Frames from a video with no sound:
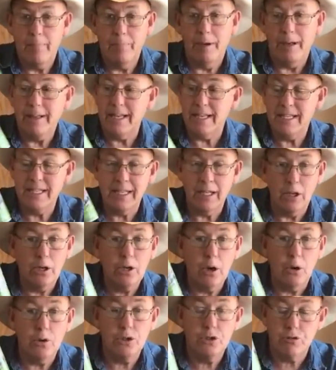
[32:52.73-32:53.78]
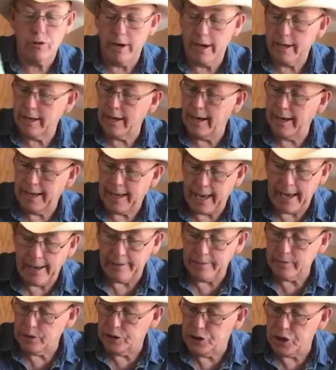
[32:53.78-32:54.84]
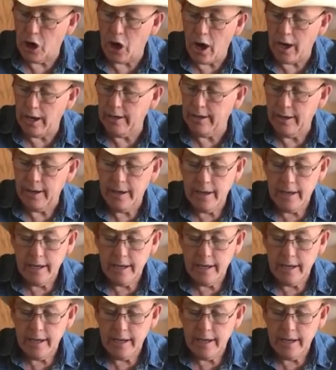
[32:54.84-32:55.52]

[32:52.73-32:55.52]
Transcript: But the silicone trick, again, John